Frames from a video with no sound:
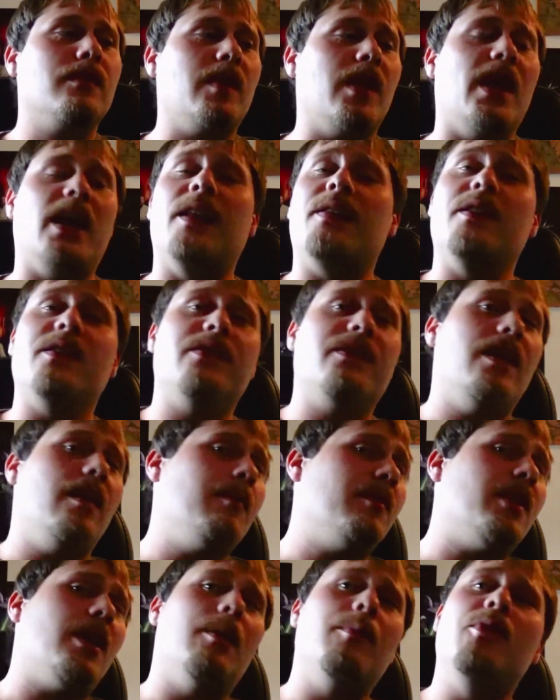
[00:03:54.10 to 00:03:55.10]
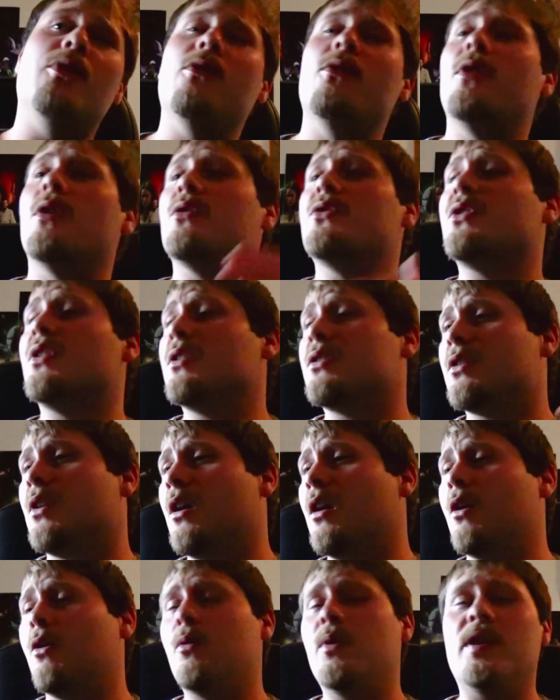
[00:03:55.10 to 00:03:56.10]
And at the same time, who knows, there's
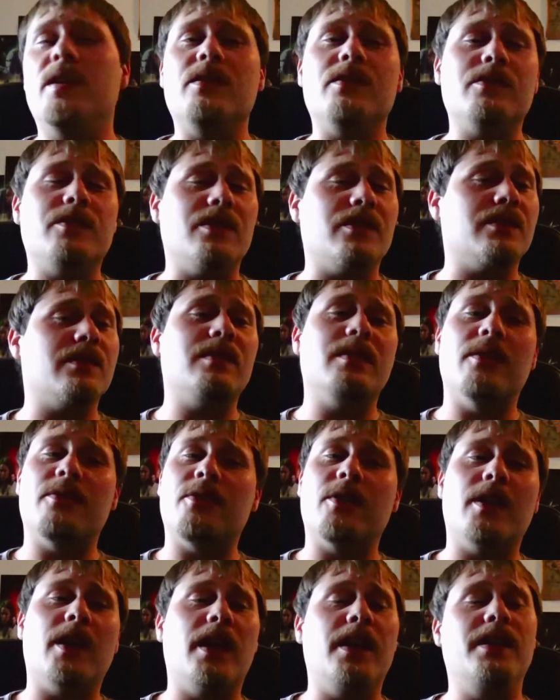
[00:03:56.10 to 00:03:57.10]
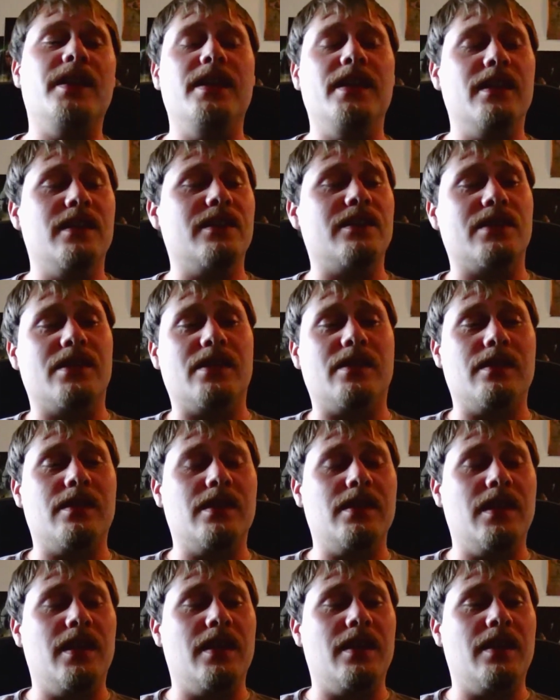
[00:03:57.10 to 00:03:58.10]
always just different ideas
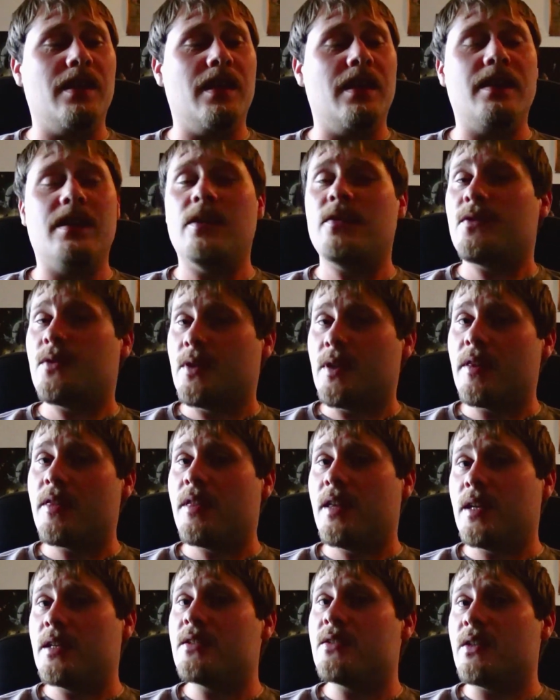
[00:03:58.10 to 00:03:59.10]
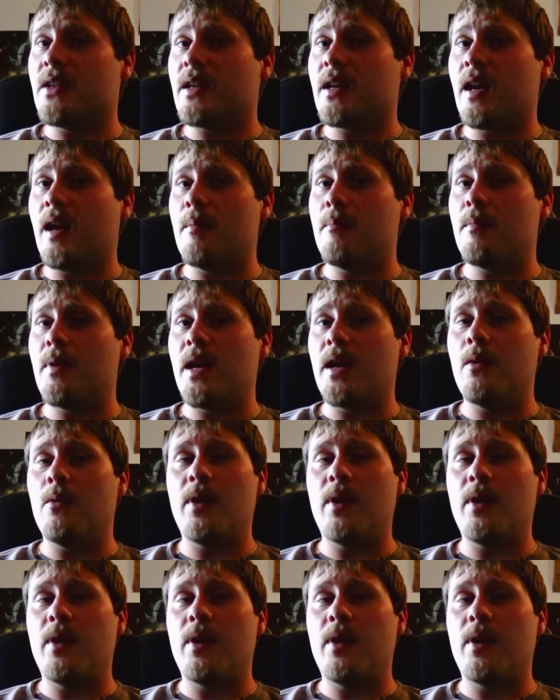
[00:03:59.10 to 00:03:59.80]
and, and, and different things that come my